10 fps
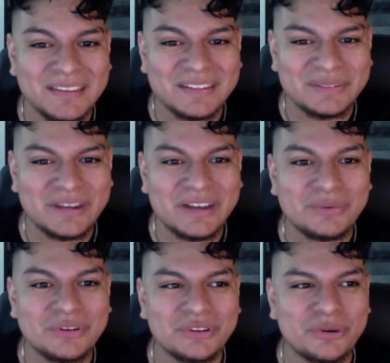You know how
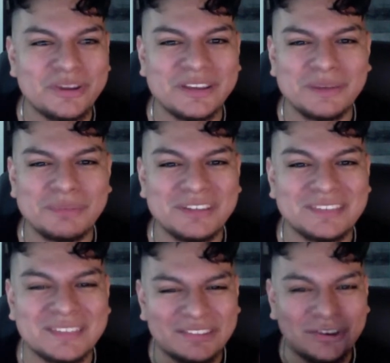when you're growing up, you
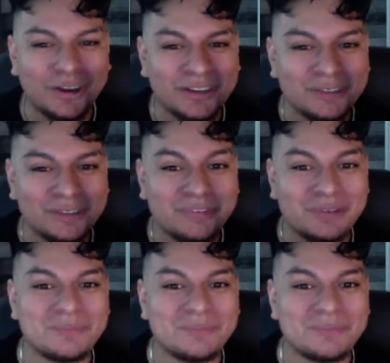get the talk from